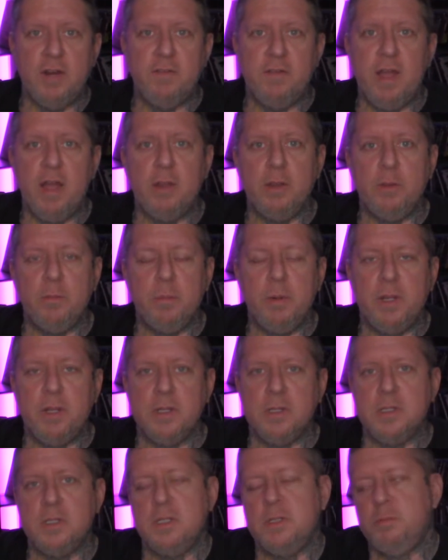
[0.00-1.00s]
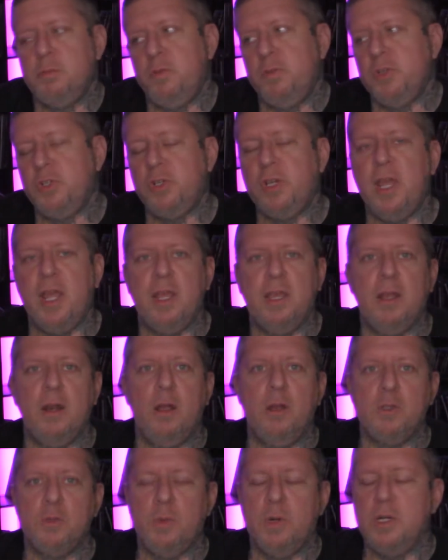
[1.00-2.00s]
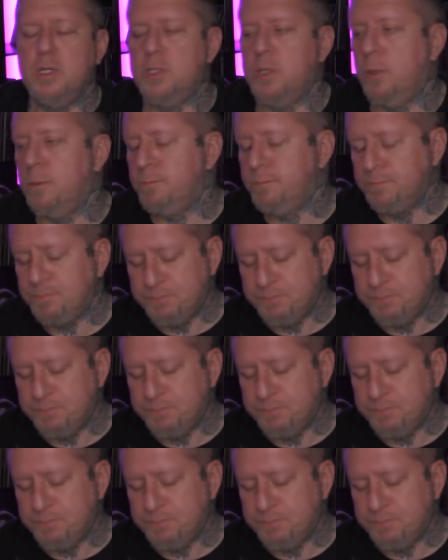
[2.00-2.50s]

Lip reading: value because it's movies you can't get elsewhere. So,